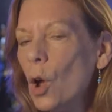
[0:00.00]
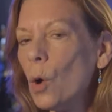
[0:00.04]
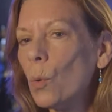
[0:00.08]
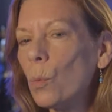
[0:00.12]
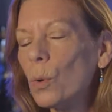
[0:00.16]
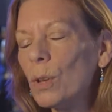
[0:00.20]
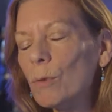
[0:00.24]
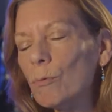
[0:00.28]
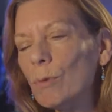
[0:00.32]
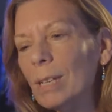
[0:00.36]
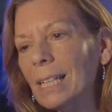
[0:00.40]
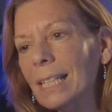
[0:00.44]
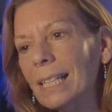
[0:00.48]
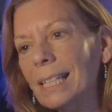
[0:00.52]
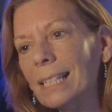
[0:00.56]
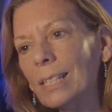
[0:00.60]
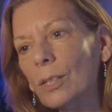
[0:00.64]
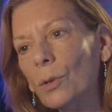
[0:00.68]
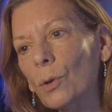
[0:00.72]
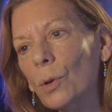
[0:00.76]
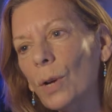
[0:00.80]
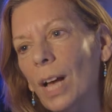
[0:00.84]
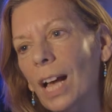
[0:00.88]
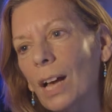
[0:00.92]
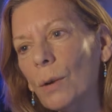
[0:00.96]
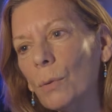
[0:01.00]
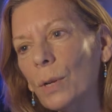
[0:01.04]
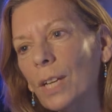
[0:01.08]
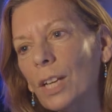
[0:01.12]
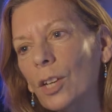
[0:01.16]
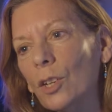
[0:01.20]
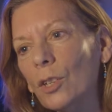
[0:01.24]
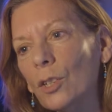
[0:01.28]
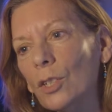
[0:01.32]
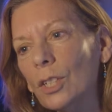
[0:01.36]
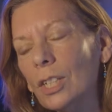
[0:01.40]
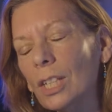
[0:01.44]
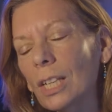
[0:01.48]
We really saw how it
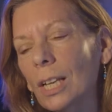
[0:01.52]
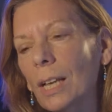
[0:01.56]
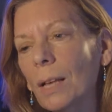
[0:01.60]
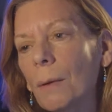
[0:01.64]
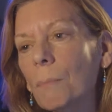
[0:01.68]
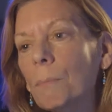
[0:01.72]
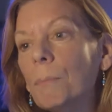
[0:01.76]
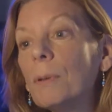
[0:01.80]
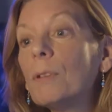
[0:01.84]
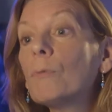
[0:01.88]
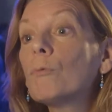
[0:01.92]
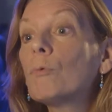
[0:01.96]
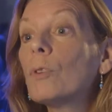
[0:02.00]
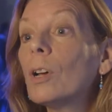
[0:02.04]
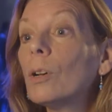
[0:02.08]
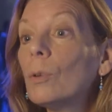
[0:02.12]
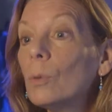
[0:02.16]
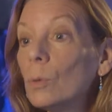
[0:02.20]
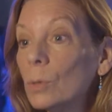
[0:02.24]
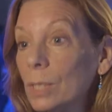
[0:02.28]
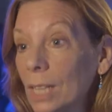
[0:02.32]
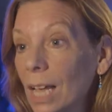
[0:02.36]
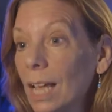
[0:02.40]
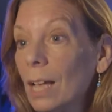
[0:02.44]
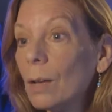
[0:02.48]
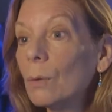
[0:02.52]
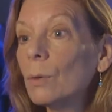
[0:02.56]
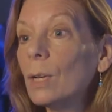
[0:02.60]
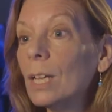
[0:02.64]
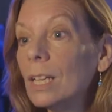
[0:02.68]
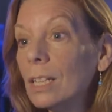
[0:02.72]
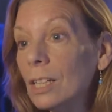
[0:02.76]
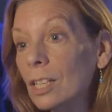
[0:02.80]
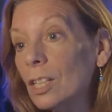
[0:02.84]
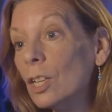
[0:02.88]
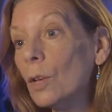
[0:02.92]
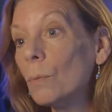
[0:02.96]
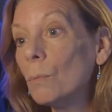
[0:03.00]
could be rolled out in
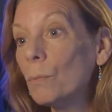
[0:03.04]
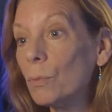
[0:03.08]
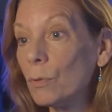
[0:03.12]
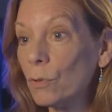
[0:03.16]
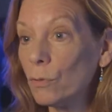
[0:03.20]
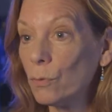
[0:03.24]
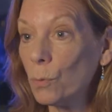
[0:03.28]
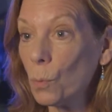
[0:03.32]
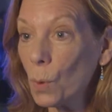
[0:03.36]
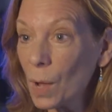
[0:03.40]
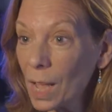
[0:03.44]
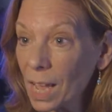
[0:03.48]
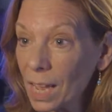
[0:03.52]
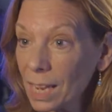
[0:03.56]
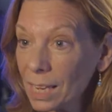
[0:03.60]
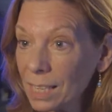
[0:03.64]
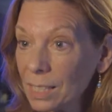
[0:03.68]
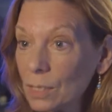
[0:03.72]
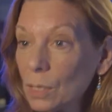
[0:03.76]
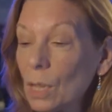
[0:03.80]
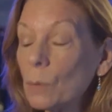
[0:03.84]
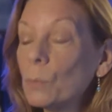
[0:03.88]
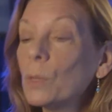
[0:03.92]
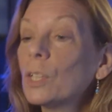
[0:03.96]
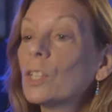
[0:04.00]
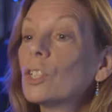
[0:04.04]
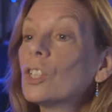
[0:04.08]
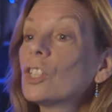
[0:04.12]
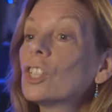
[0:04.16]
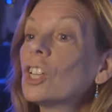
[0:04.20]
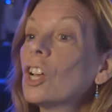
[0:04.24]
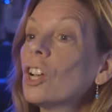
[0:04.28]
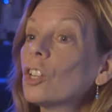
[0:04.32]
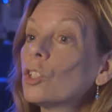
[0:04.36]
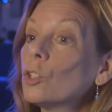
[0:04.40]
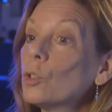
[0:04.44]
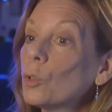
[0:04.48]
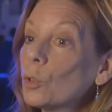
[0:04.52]
a number of ways, how we could
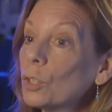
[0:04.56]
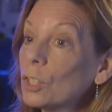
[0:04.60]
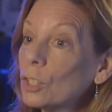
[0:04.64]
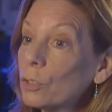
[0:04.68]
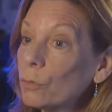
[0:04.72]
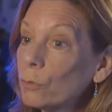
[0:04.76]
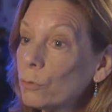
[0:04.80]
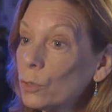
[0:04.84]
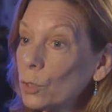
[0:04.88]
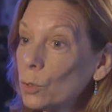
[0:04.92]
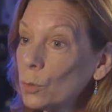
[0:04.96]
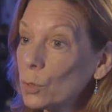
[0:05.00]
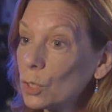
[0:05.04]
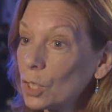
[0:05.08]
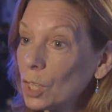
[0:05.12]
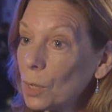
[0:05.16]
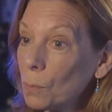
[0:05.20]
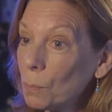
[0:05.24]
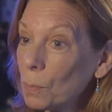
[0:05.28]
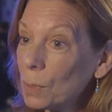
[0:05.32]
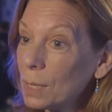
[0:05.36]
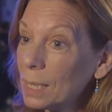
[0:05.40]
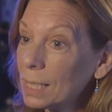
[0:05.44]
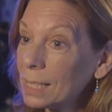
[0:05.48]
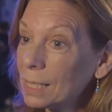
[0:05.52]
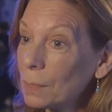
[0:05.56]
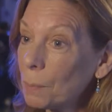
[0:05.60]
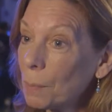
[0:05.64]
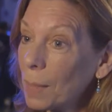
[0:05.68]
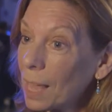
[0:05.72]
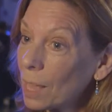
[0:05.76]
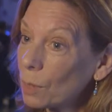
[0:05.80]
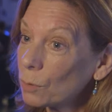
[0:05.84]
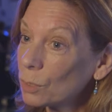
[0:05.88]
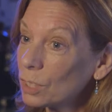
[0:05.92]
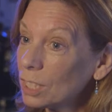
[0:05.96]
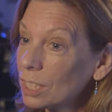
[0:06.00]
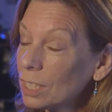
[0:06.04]
start talking to food companies
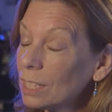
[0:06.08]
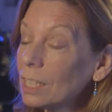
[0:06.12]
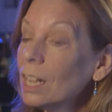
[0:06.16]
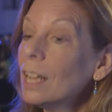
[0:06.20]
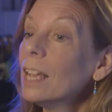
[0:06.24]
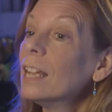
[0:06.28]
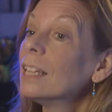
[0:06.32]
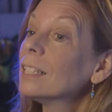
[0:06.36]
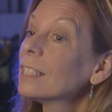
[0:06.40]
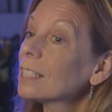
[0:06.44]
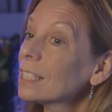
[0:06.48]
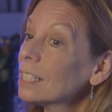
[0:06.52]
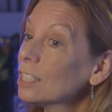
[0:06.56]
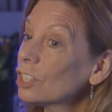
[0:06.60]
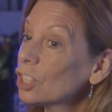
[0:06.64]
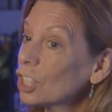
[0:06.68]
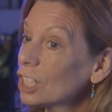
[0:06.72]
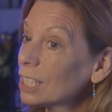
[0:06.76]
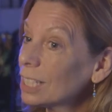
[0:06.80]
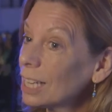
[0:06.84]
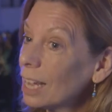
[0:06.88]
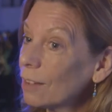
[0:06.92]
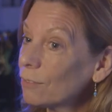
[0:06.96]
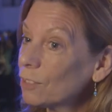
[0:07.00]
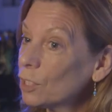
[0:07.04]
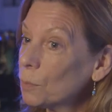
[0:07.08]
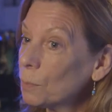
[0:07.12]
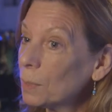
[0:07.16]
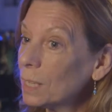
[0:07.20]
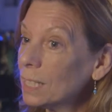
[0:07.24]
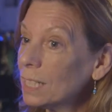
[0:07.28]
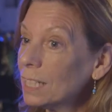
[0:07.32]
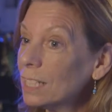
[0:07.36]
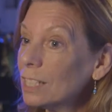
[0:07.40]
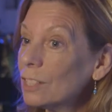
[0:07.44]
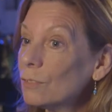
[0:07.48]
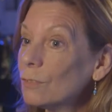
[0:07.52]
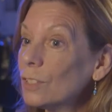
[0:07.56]
about it. It doesn't just have to be an
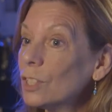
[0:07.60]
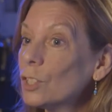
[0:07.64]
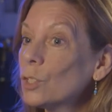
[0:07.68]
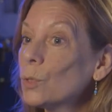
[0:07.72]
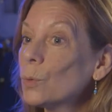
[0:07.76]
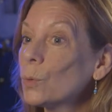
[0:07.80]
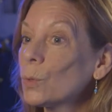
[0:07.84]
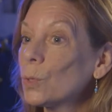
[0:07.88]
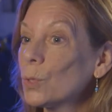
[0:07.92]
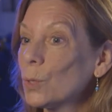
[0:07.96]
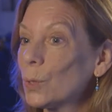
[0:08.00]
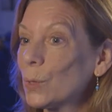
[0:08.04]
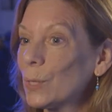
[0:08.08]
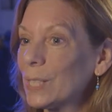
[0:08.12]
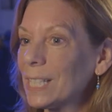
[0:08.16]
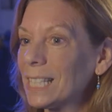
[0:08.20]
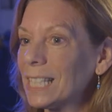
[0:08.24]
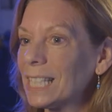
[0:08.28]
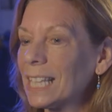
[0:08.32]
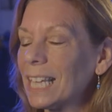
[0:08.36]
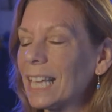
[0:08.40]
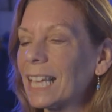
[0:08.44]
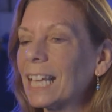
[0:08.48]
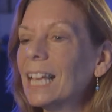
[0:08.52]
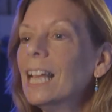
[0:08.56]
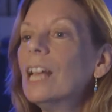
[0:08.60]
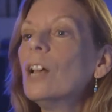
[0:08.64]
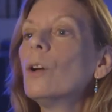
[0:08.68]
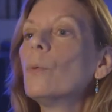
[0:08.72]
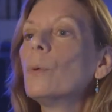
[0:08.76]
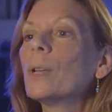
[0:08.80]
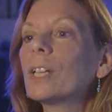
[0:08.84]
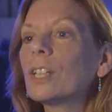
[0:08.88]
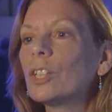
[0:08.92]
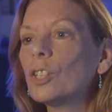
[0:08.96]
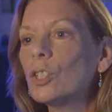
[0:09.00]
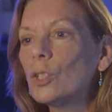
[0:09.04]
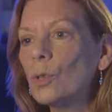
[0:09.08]
individual choice thing. We
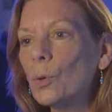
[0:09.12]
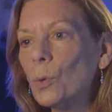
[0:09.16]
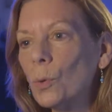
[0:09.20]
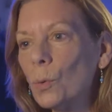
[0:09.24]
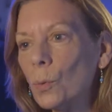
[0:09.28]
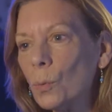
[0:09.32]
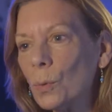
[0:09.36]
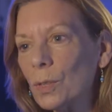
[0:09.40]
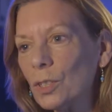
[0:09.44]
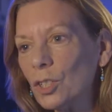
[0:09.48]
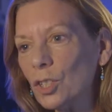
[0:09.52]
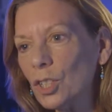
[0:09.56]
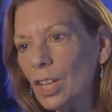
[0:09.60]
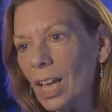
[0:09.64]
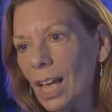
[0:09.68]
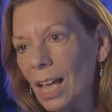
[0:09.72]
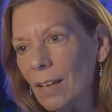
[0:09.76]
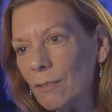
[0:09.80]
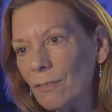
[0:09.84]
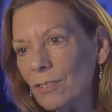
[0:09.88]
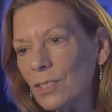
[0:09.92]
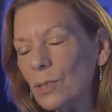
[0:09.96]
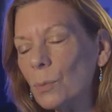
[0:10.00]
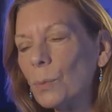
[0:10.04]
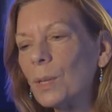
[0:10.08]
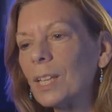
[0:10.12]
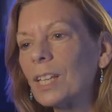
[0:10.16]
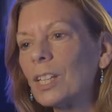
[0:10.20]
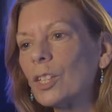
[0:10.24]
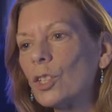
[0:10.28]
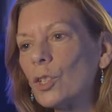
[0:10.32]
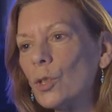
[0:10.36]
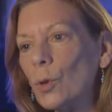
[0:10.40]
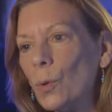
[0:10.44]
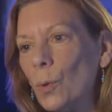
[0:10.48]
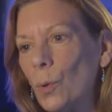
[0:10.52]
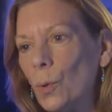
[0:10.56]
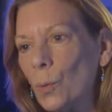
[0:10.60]
can talk with chefs, we can
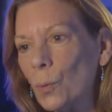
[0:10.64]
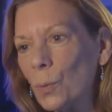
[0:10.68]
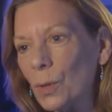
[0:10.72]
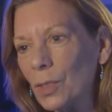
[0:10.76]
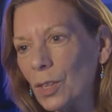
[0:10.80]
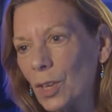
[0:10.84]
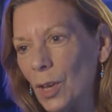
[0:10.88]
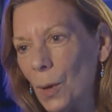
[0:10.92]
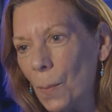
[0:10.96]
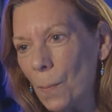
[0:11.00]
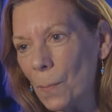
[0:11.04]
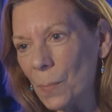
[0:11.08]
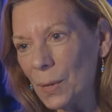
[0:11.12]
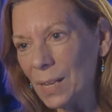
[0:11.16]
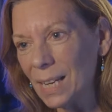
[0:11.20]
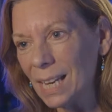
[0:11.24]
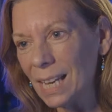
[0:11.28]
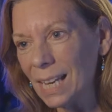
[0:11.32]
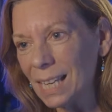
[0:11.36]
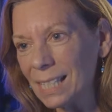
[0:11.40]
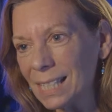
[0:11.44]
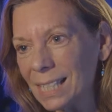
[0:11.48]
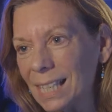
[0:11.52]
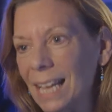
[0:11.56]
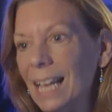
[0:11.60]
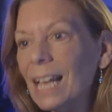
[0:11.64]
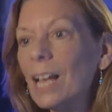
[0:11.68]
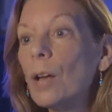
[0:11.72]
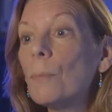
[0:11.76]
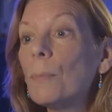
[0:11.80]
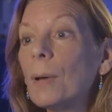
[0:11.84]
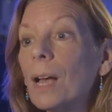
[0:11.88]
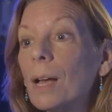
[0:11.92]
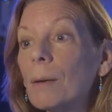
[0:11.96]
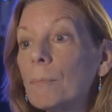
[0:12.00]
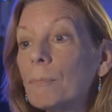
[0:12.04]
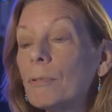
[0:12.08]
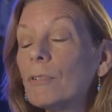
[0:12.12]
talk with companies
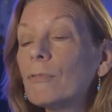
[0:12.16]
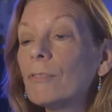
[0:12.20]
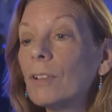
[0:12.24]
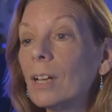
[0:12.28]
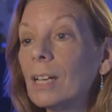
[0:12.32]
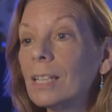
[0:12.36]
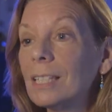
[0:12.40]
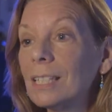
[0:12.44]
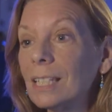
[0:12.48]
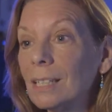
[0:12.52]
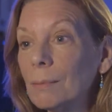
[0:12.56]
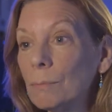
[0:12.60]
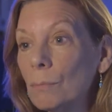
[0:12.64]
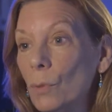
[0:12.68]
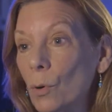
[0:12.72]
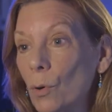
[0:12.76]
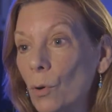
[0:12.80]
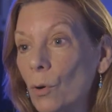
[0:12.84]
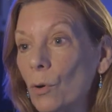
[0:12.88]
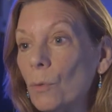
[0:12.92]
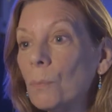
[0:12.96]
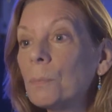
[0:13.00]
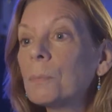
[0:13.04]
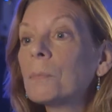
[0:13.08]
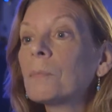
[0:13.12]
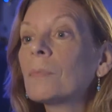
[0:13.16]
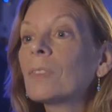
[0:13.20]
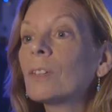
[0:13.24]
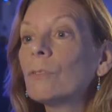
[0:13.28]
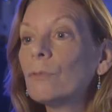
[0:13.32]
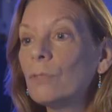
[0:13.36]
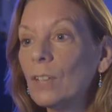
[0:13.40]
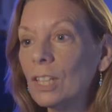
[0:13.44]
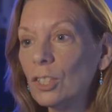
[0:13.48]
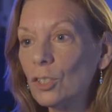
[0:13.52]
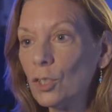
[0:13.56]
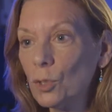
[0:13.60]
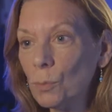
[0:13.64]
about providing more
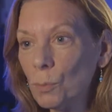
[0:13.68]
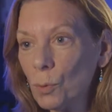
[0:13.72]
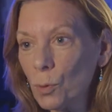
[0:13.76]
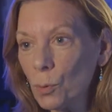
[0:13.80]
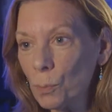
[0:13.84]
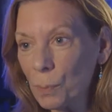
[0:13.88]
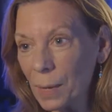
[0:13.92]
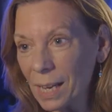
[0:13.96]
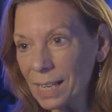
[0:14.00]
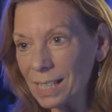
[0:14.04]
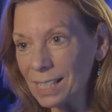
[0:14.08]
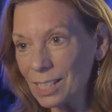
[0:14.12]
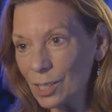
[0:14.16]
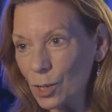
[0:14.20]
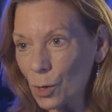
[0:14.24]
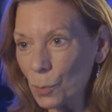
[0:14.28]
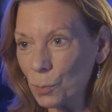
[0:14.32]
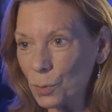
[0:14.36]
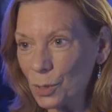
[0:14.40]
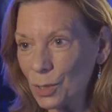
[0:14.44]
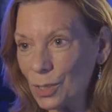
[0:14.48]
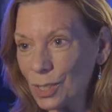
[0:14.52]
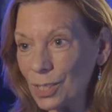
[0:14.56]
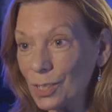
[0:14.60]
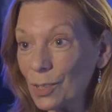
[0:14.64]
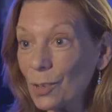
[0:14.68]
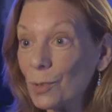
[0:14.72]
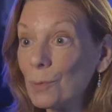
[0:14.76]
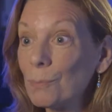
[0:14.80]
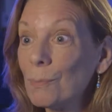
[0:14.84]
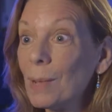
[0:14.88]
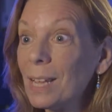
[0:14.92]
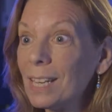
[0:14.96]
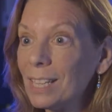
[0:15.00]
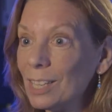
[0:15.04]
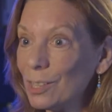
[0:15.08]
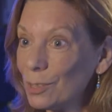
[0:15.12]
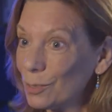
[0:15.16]
vegetable-based options on
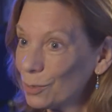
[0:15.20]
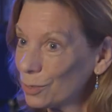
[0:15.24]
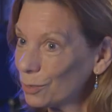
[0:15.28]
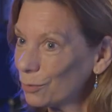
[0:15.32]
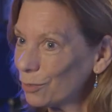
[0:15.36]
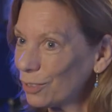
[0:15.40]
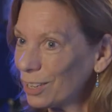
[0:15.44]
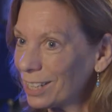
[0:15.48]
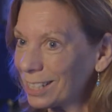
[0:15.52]
menus, for